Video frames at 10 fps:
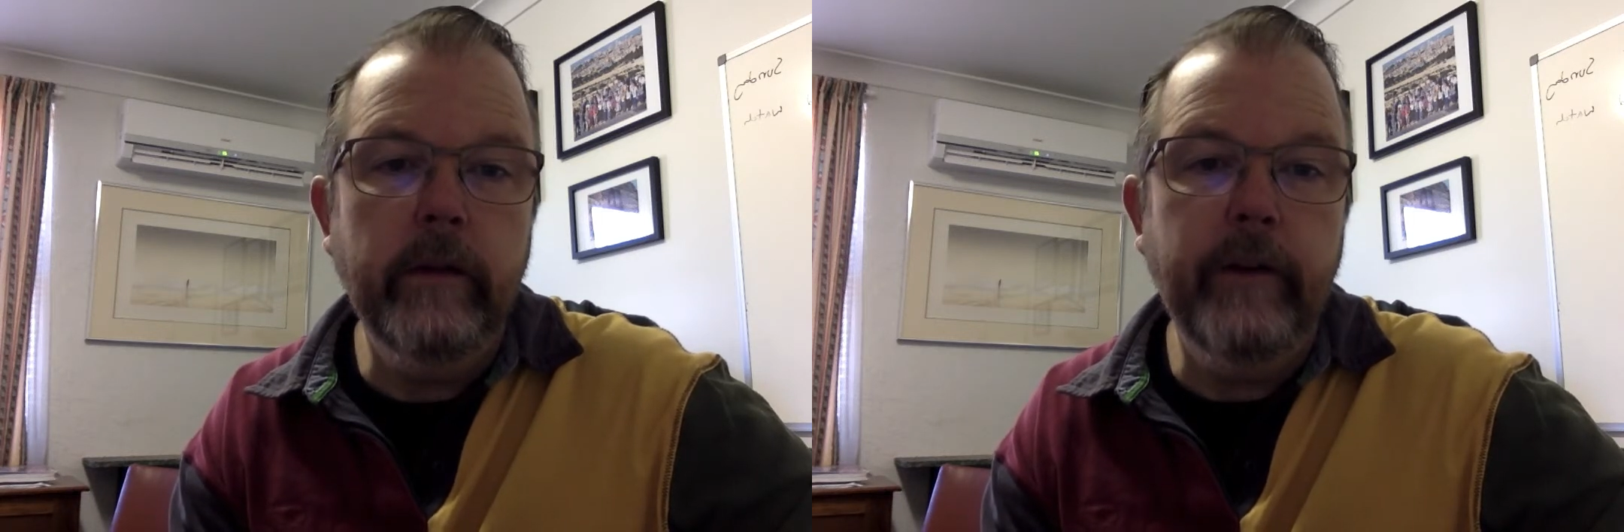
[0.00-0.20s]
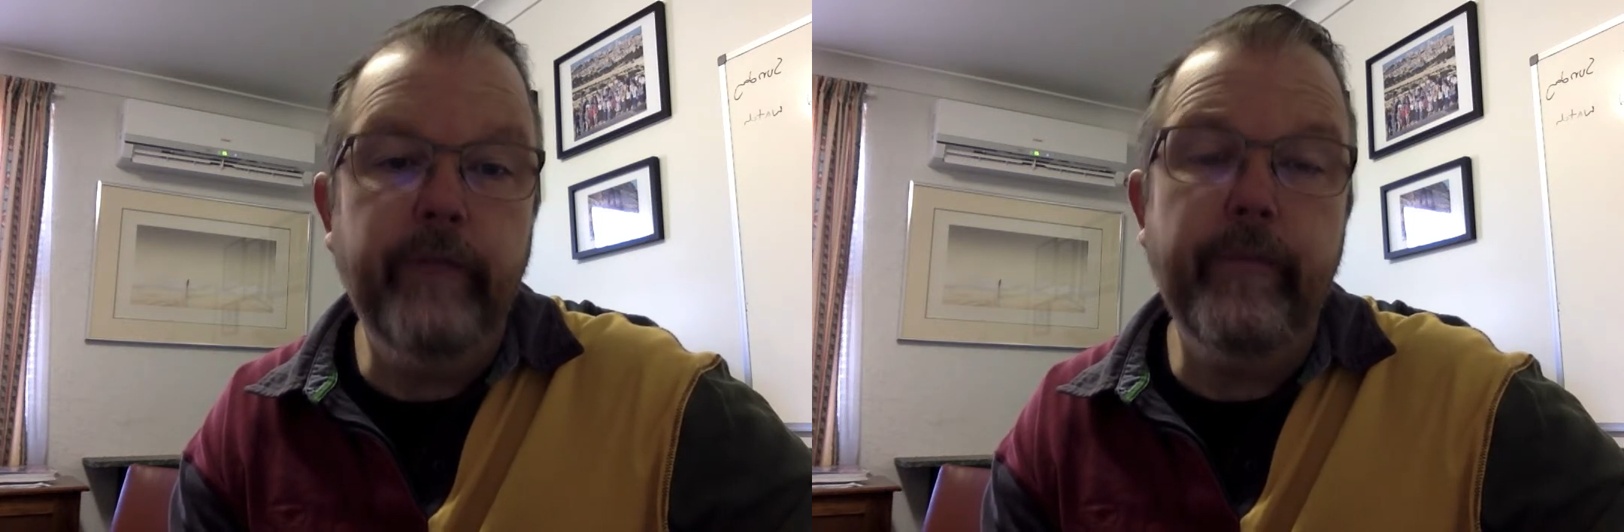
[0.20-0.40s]

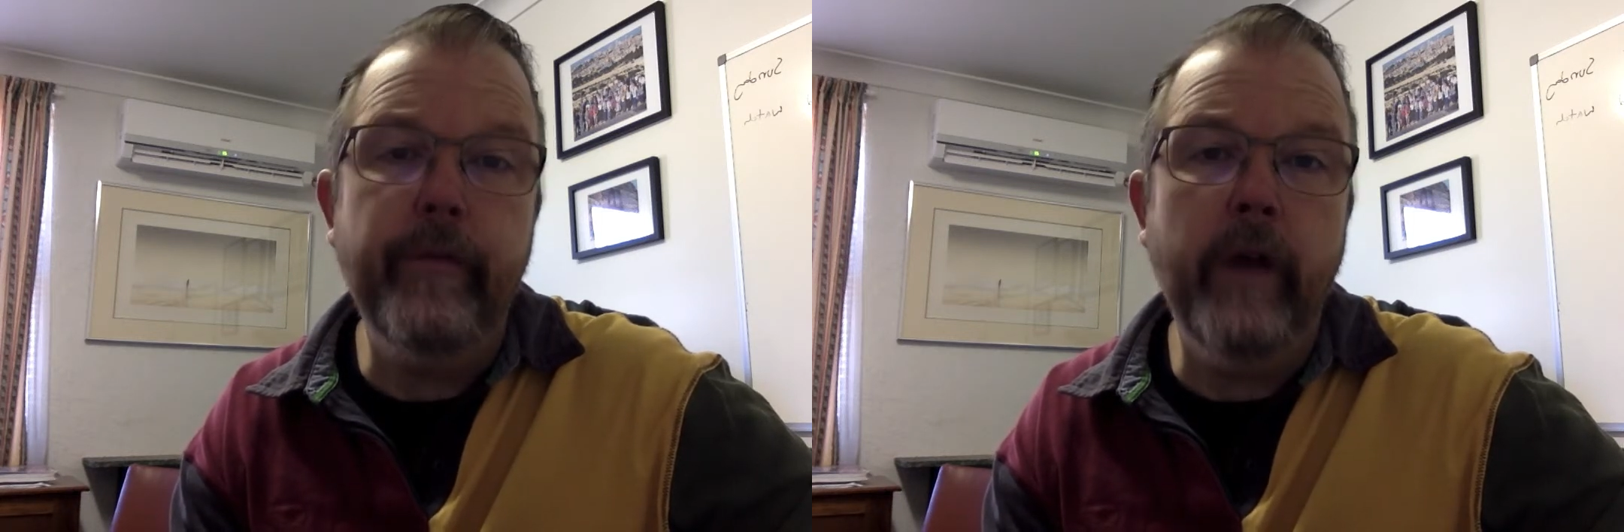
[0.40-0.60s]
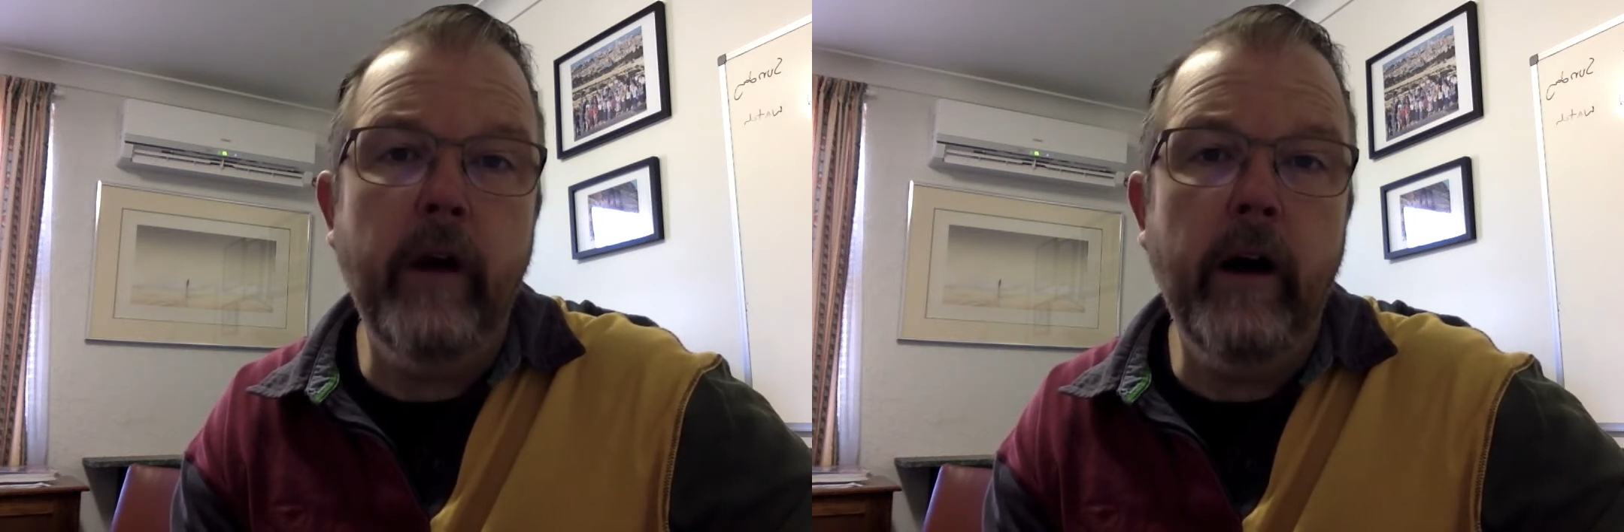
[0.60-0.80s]
of
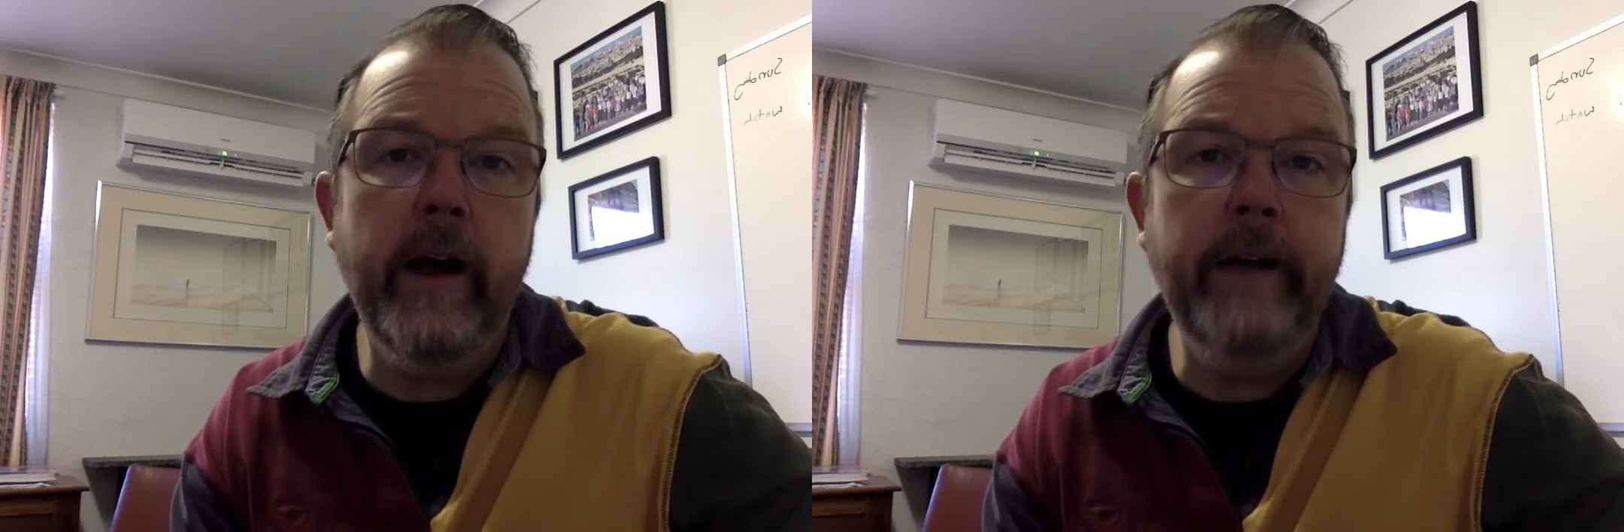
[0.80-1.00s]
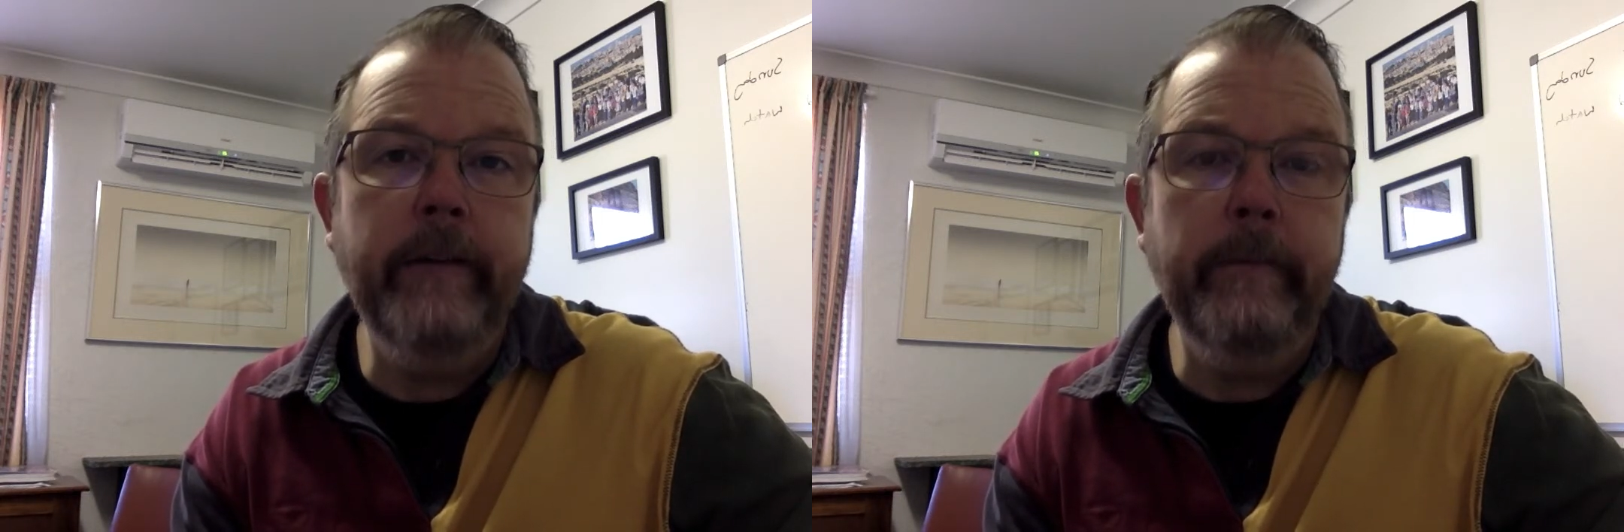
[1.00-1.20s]

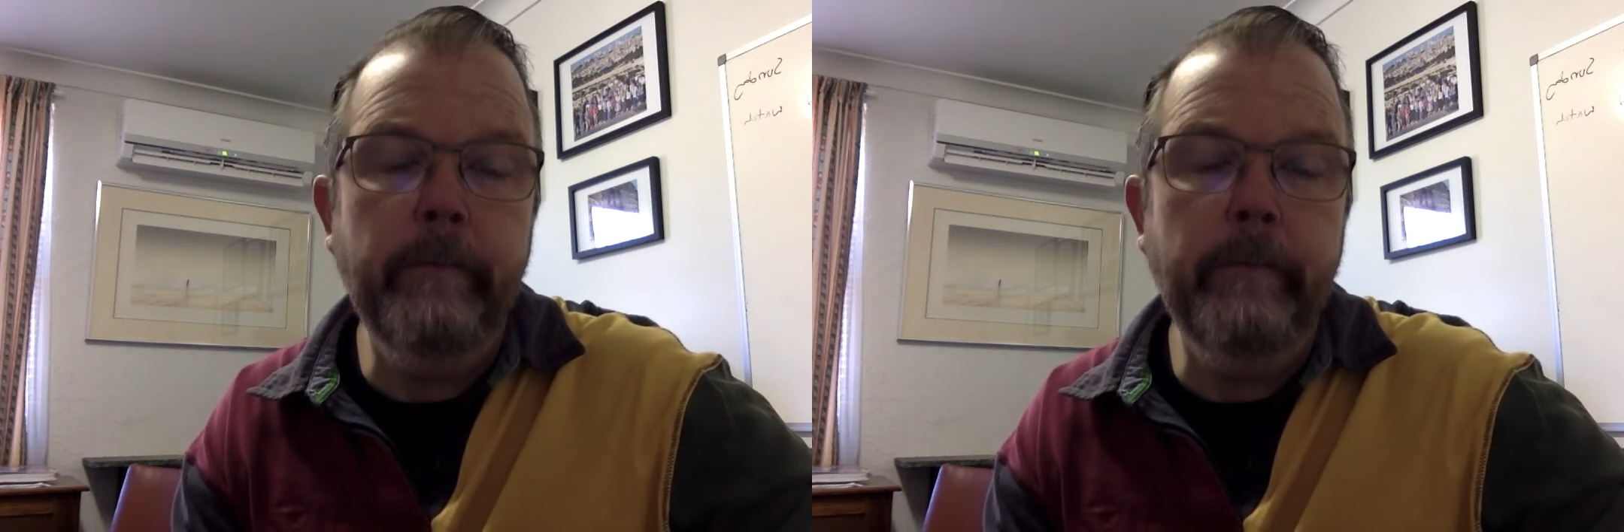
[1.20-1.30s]
pride.